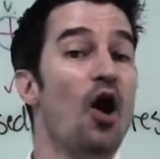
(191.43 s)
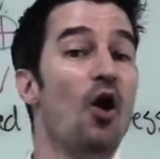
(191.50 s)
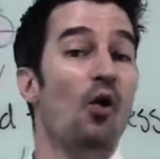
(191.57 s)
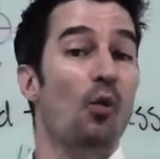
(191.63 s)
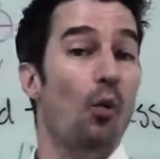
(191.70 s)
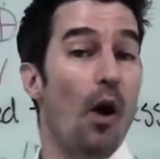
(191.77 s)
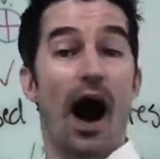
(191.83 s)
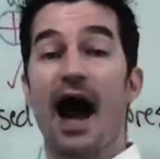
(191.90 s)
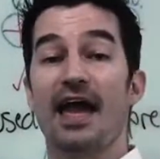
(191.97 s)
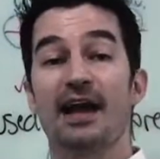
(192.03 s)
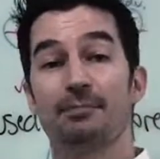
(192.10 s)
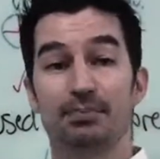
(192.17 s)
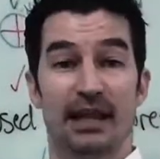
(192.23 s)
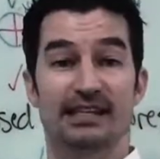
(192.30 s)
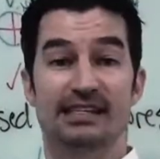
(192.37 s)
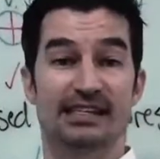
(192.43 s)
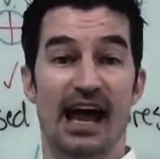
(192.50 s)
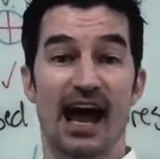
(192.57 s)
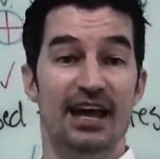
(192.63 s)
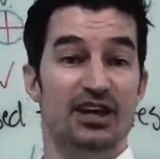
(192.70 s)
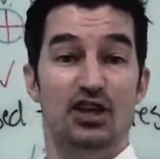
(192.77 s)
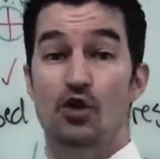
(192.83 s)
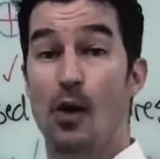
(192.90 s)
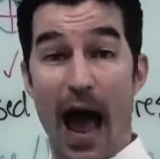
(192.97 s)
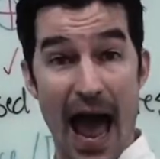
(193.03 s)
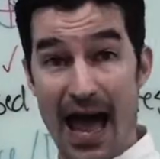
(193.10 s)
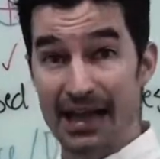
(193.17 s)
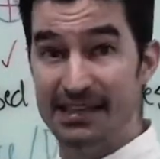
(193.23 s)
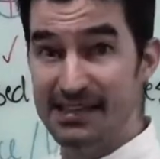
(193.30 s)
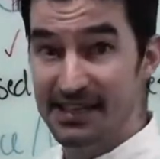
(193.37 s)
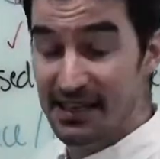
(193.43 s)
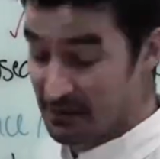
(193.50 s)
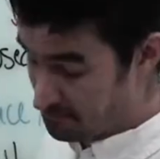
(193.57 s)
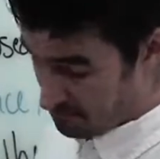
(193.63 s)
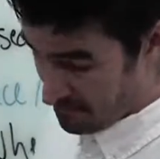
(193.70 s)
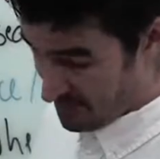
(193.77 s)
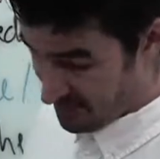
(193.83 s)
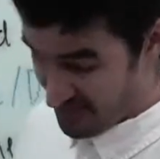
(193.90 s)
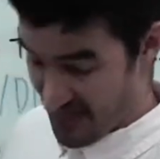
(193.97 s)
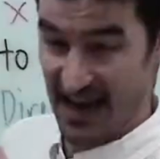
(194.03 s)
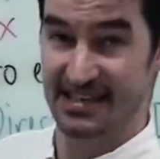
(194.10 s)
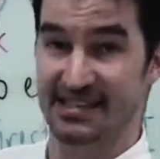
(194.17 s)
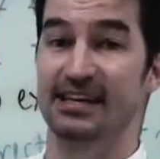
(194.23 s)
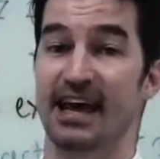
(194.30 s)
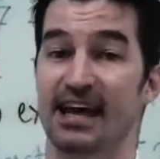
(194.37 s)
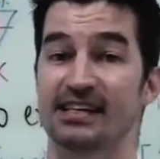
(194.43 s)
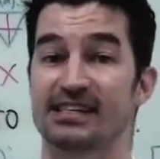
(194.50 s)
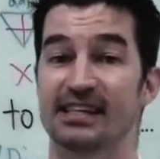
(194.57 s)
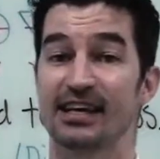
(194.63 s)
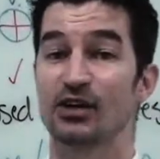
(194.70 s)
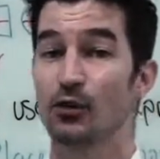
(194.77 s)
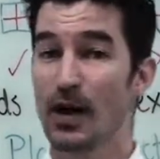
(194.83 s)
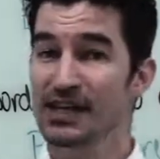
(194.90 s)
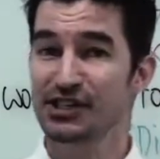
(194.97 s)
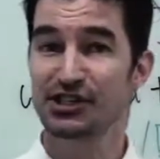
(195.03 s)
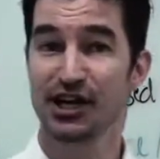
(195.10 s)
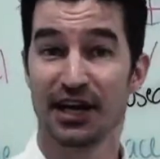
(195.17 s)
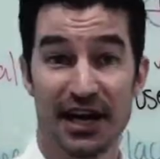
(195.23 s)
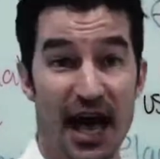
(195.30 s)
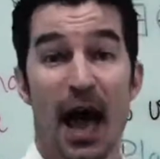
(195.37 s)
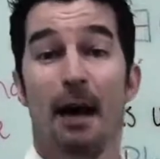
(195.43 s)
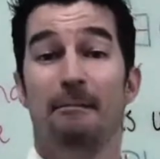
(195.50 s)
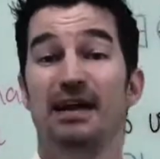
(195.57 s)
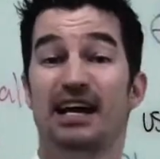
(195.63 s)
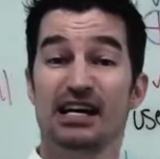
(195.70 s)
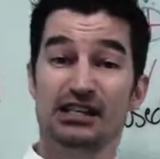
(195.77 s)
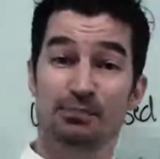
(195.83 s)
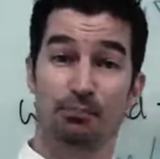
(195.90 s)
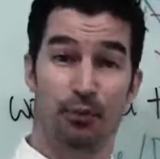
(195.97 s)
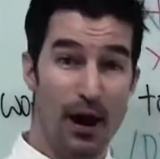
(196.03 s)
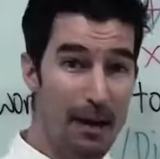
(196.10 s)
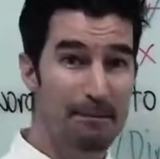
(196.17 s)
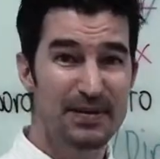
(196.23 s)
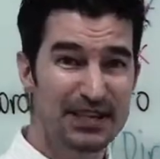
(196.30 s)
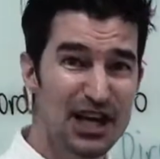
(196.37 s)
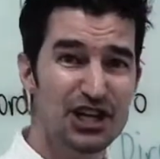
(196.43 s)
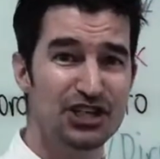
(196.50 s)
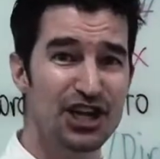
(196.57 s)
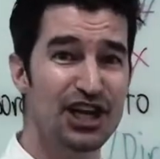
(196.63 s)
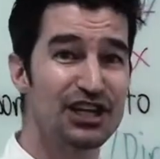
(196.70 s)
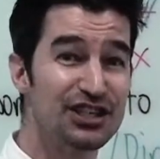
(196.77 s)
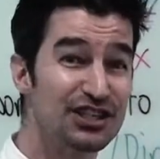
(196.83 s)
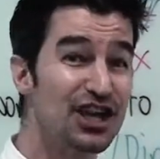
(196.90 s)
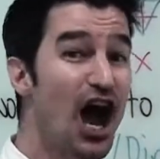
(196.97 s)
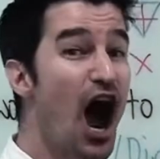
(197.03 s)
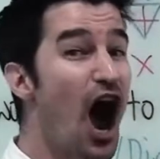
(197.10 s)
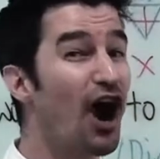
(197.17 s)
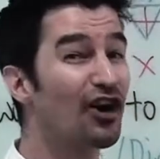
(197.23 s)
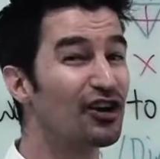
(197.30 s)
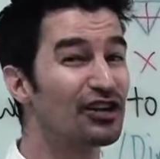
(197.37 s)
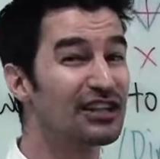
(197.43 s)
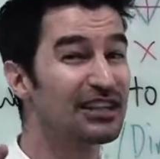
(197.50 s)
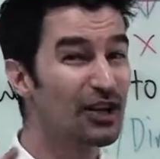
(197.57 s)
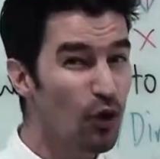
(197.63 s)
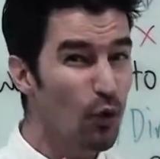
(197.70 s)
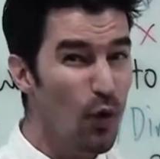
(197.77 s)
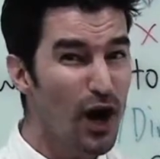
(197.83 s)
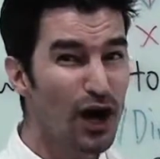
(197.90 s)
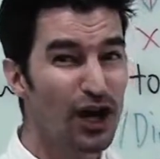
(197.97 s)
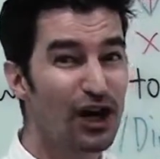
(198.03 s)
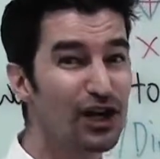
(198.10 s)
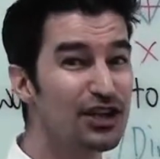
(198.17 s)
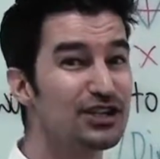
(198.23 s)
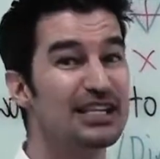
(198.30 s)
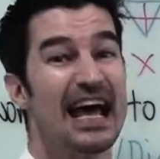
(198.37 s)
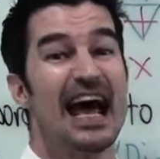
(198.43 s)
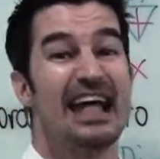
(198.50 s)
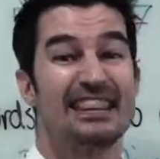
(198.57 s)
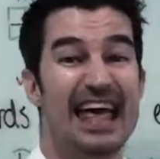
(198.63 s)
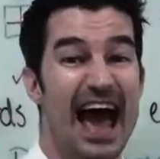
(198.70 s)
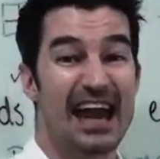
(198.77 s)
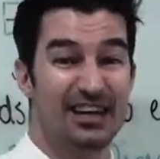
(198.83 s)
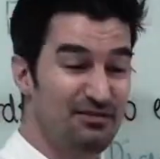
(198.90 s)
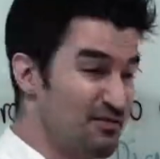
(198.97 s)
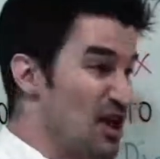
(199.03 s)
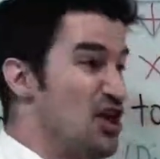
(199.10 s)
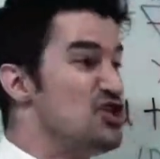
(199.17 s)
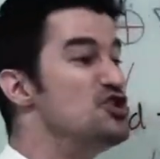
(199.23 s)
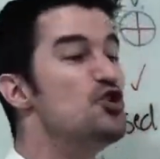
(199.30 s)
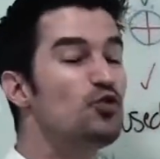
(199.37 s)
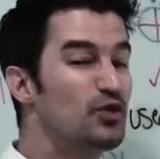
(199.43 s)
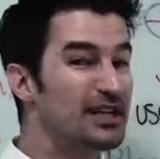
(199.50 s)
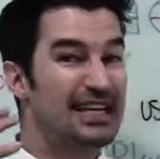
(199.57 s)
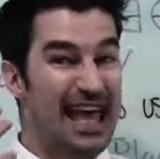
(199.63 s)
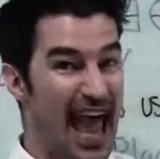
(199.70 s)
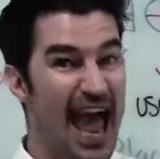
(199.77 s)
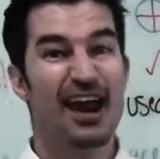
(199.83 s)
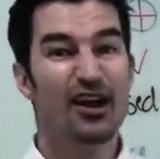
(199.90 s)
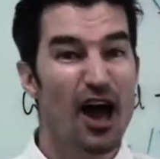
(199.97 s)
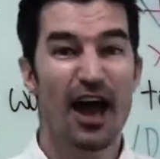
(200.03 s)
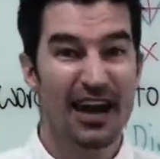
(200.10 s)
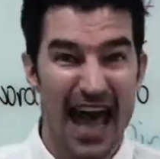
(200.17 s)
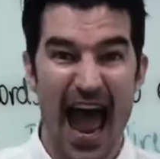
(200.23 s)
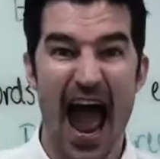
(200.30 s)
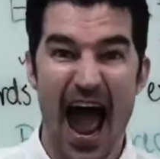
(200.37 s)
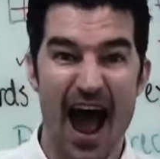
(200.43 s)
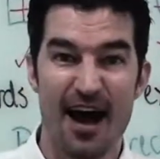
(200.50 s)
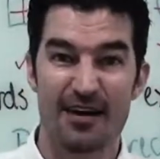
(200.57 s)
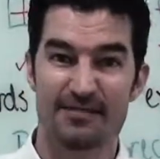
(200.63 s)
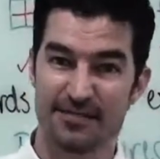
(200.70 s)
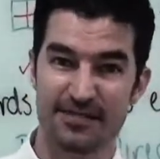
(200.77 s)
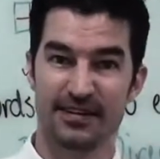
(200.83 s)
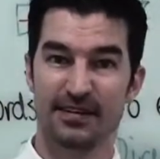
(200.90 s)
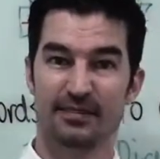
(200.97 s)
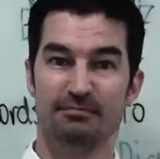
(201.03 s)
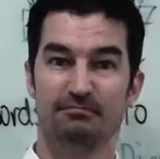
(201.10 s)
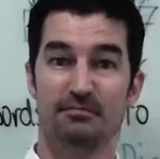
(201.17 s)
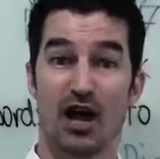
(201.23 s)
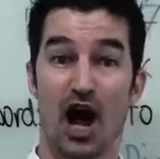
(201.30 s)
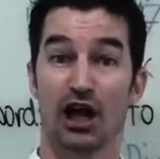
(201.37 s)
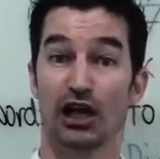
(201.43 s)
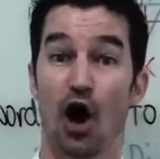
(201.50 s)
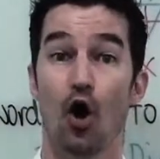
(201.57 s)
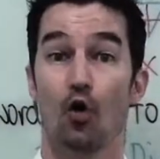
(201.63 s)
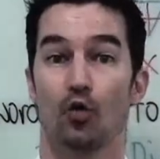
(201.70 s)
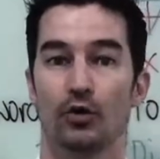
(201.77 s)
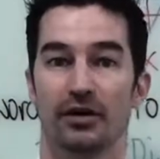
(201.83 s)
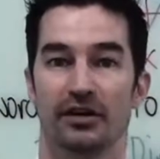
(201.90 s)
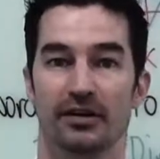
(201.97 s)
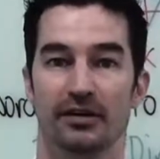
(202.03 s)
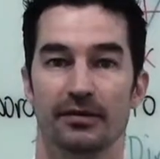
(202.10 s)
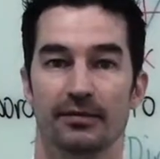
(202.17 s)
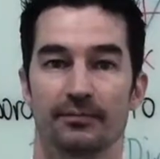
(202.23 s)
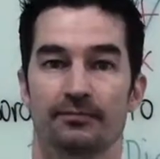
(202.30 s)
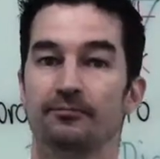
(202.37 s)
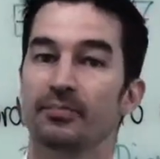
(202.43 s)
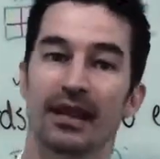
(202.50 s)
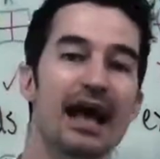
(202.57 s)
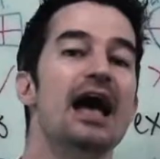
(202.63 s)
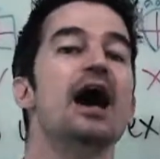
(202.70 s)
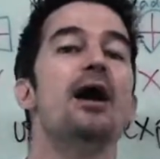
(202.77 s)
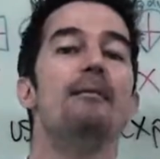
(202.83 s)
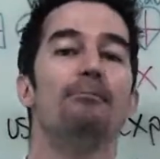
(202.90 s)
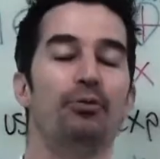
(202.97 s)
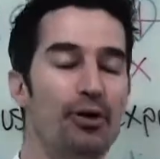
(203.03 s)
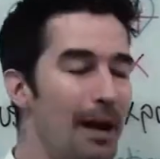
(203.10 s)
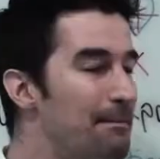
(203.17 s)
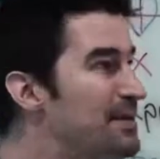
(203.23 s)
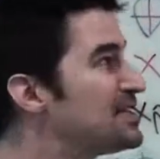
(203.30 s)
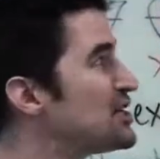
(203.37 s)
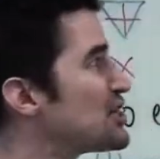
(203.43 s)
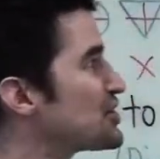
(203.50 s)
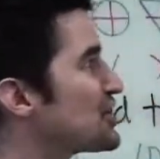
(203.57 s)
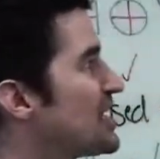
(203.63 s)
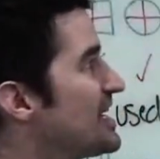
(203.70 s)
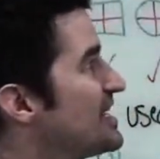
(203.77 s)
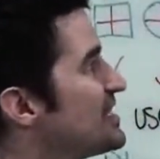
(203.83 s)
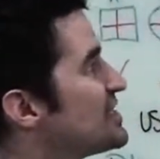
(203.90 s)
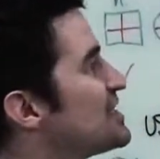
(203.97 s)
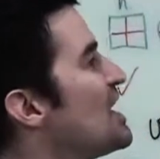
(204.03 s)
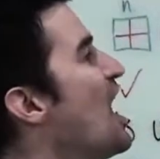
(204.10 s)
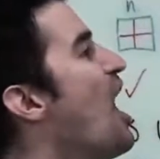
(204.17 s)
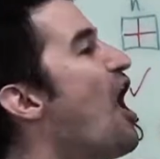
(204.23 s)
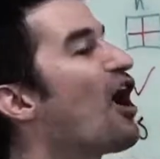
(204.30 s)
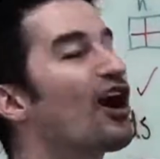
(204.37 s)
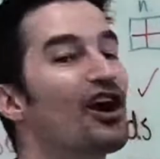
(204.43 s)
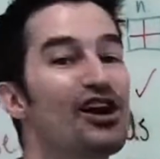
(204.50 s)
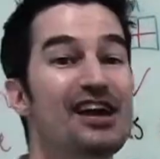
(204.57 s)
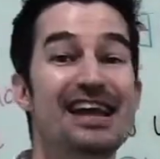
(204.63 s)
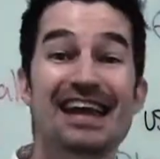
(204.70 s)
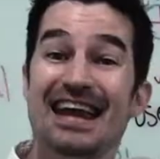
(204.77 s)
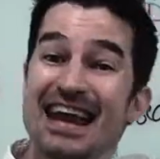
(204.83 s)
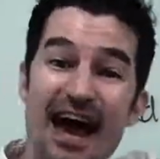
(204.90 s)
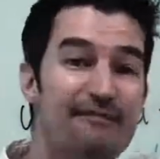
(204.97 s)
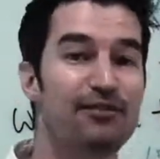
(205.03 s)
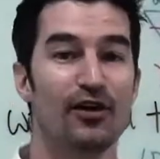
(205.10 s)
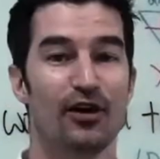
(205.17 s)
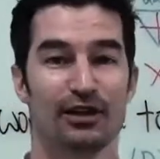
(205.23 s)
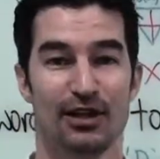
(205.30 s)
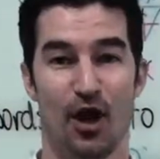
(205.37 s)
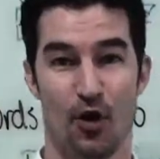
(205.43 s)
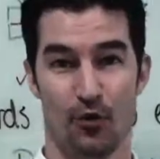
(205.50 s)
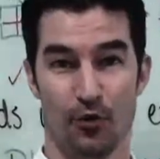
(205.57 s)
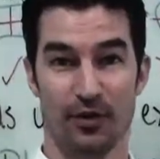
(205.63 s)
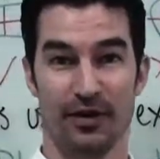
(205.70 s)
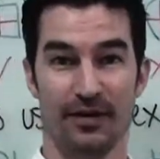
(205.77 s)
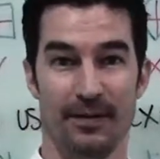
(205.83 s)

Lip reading: Why a plus sign, you ask? That's an excellent question, because prepositions are little words that you cannot have alone. Prepositions are never alone.